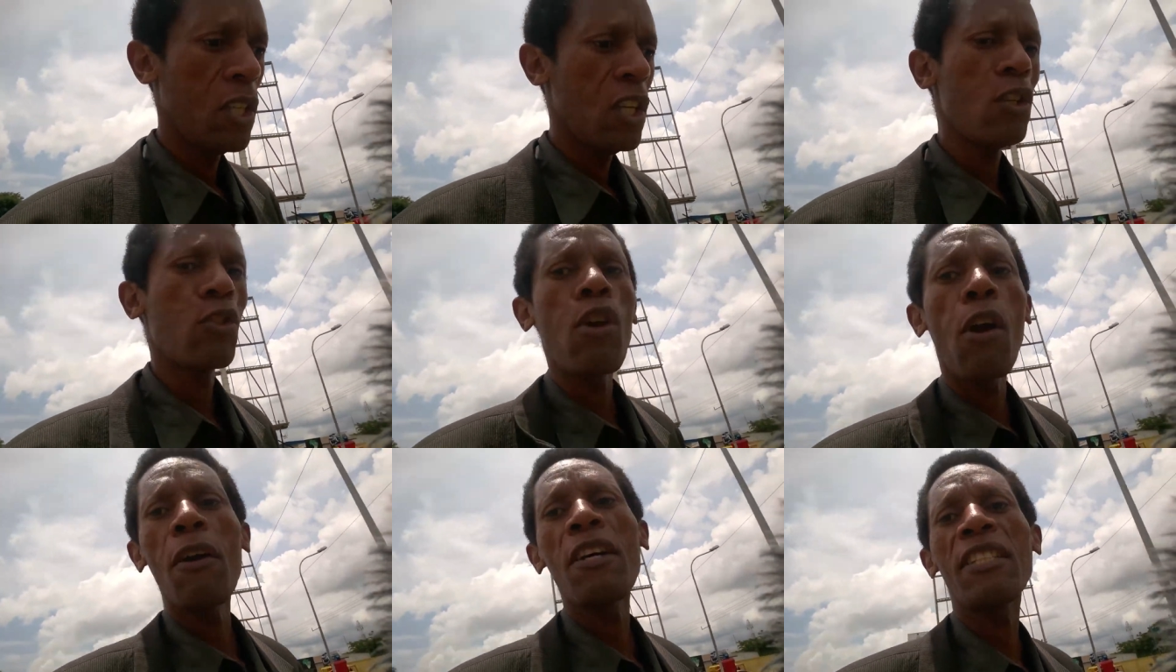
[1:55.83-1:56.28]

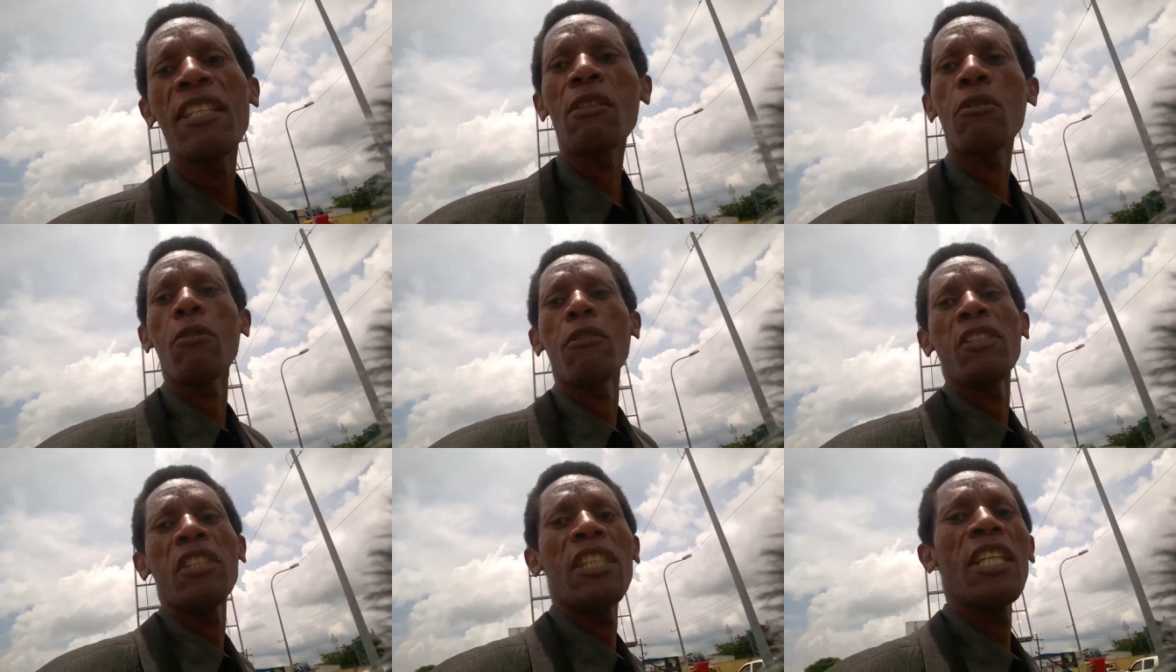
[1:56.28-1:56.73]
it's always
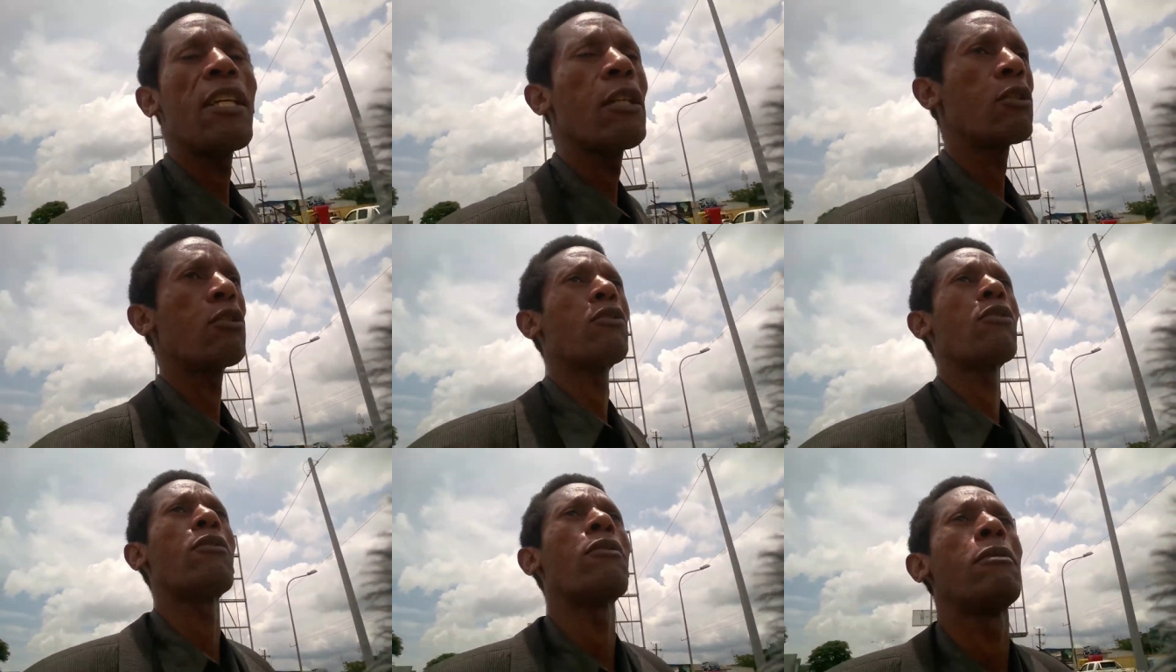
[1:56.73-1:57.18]

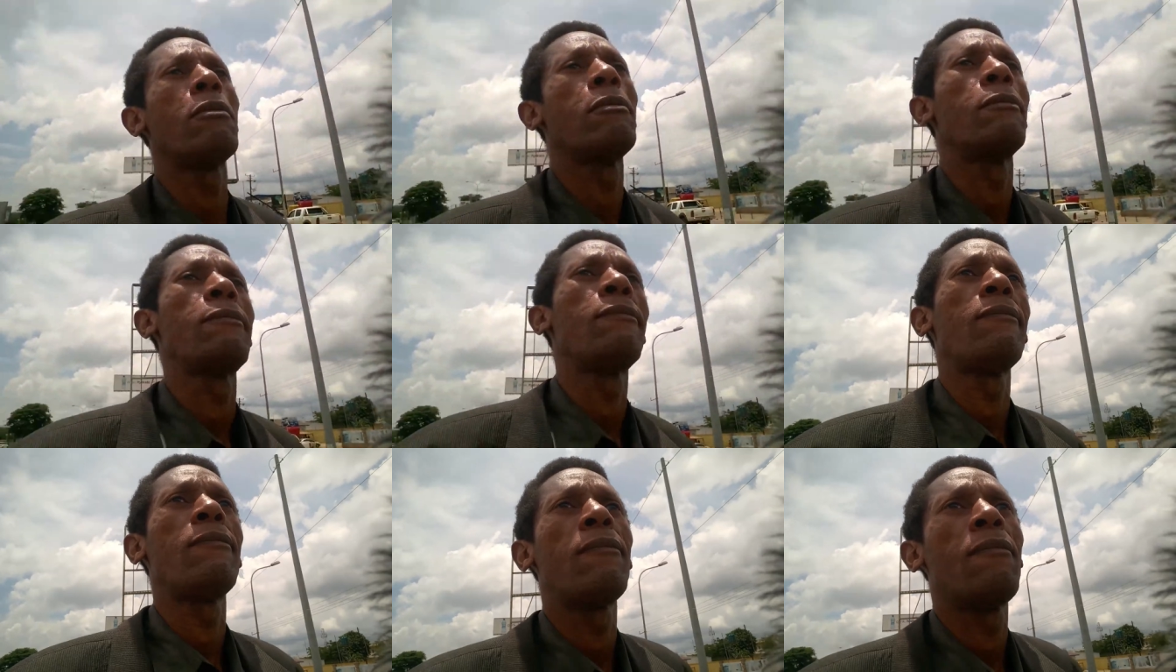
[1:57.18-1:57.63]
associated to
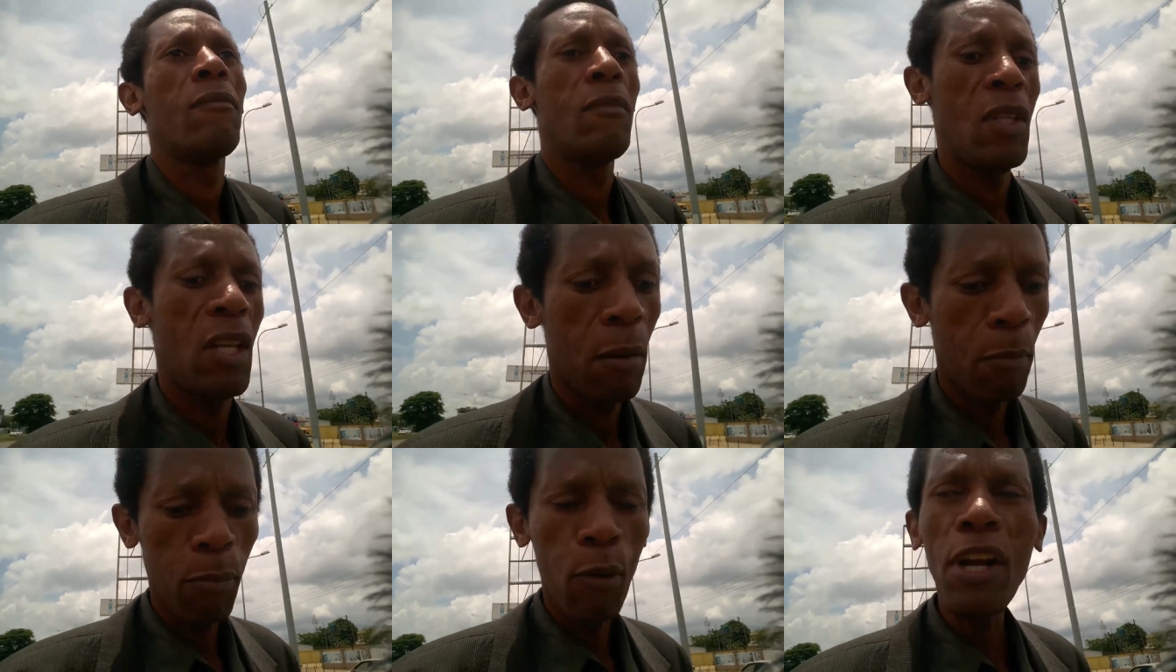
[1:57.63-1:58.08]

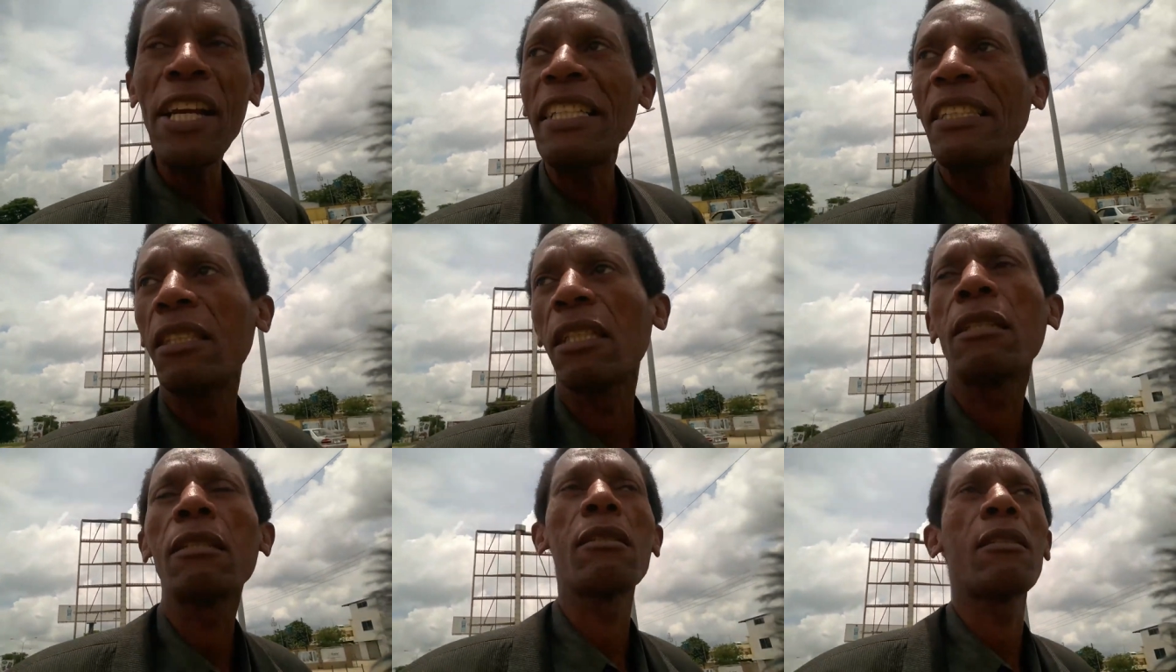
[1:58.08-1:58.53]

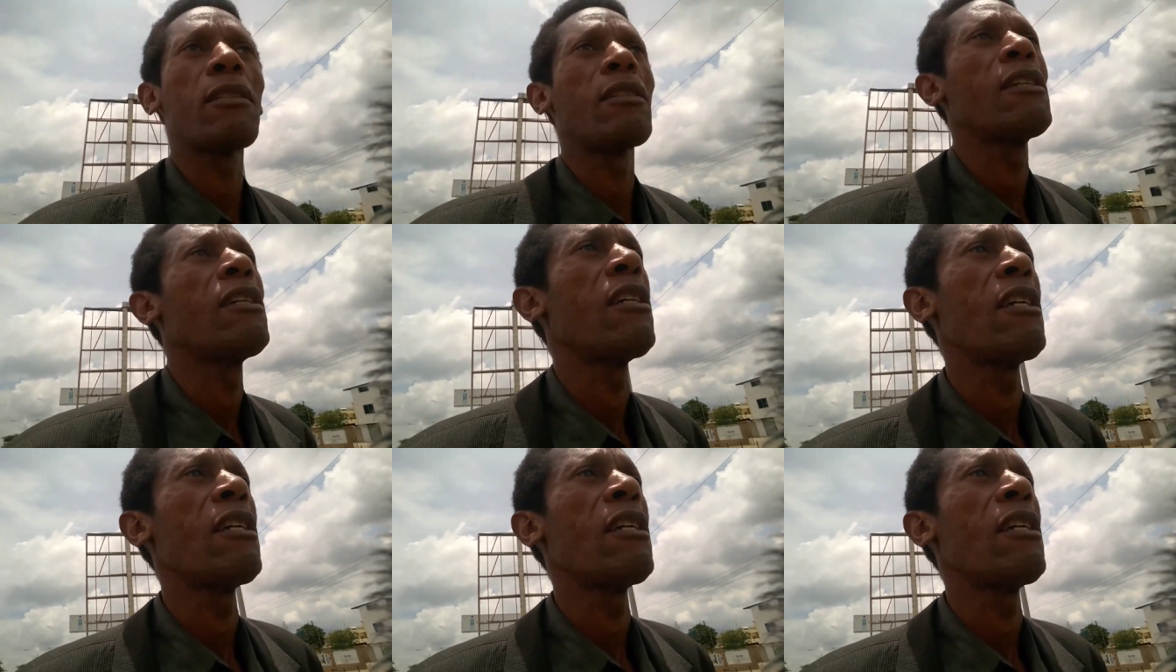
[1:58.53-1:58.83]
politics.